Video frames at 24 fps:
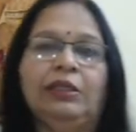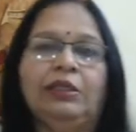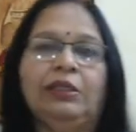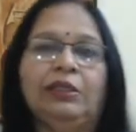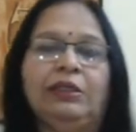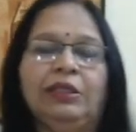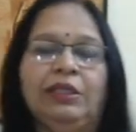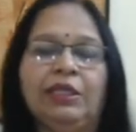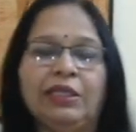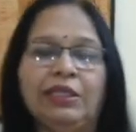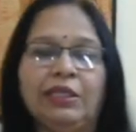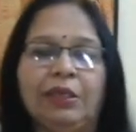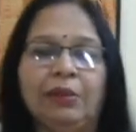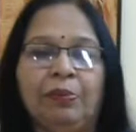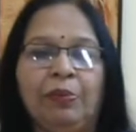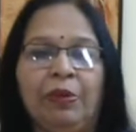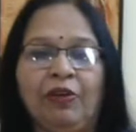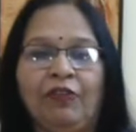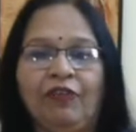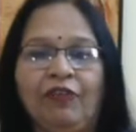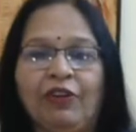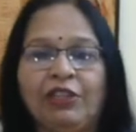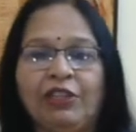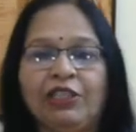This
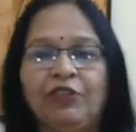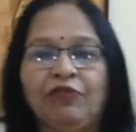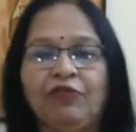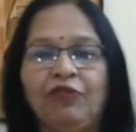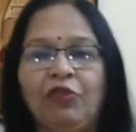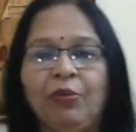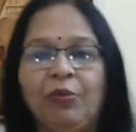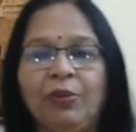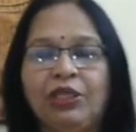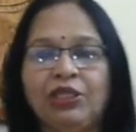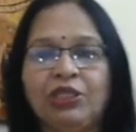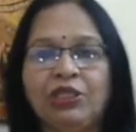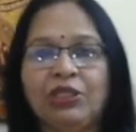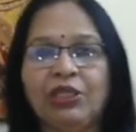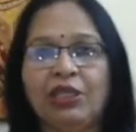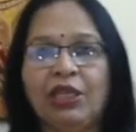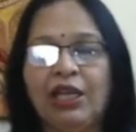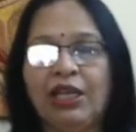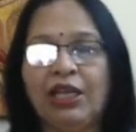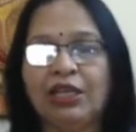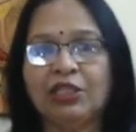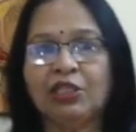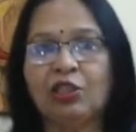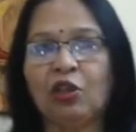imperfect information
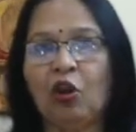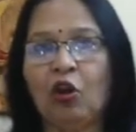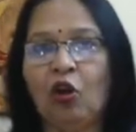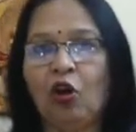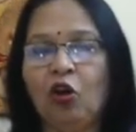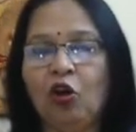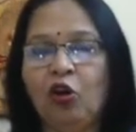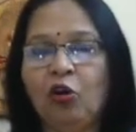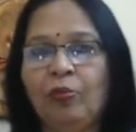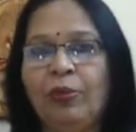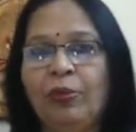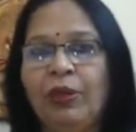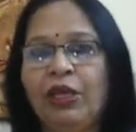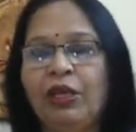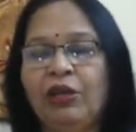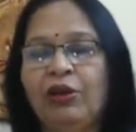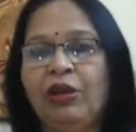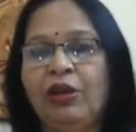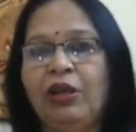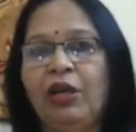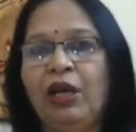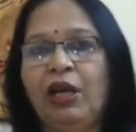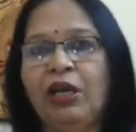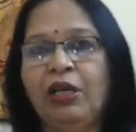has long been
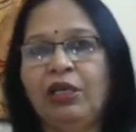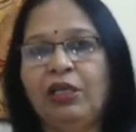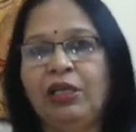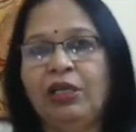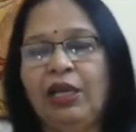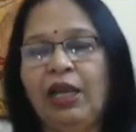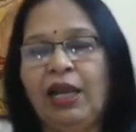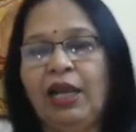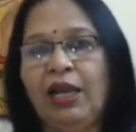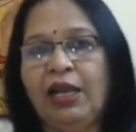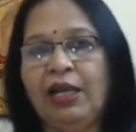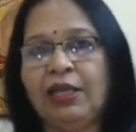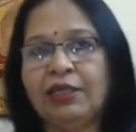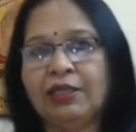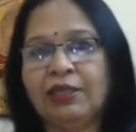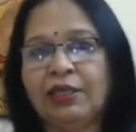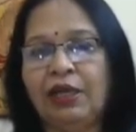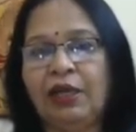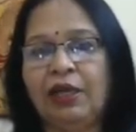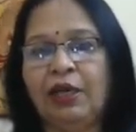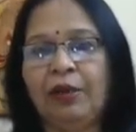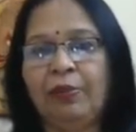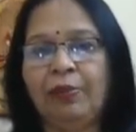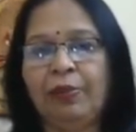regarded as
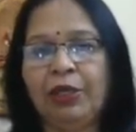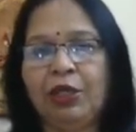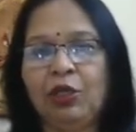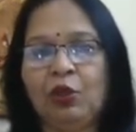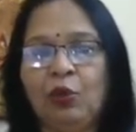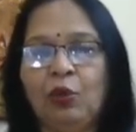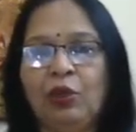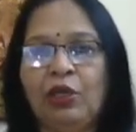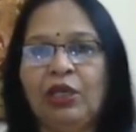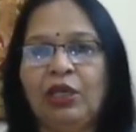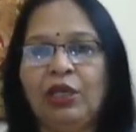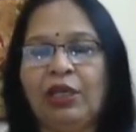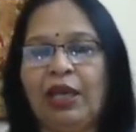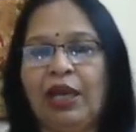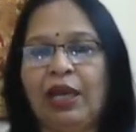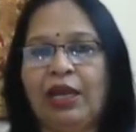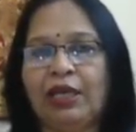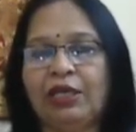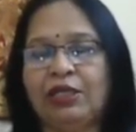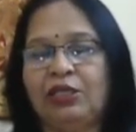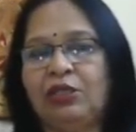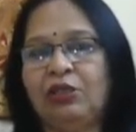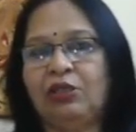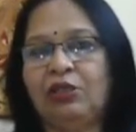a peculiar
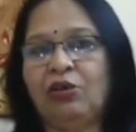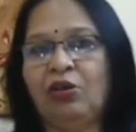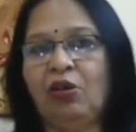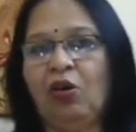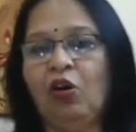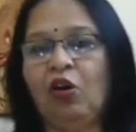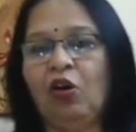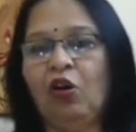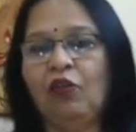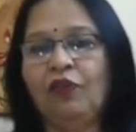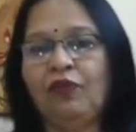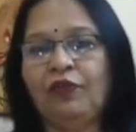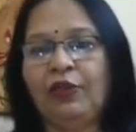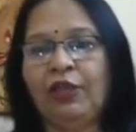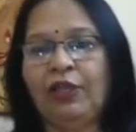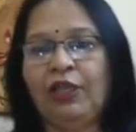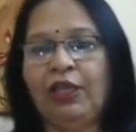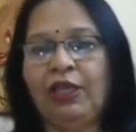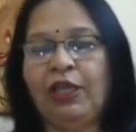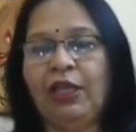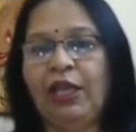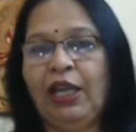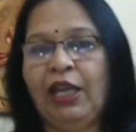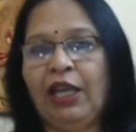character of
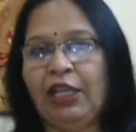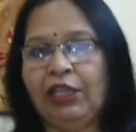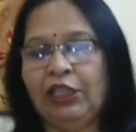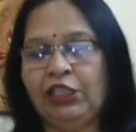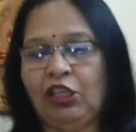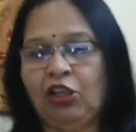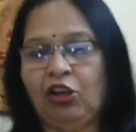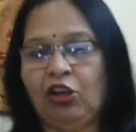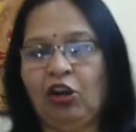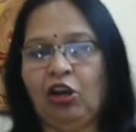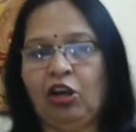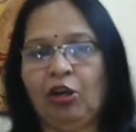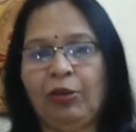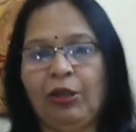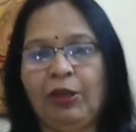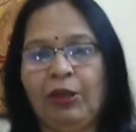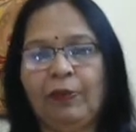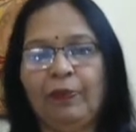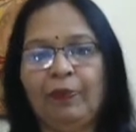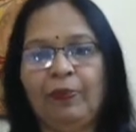the health economy.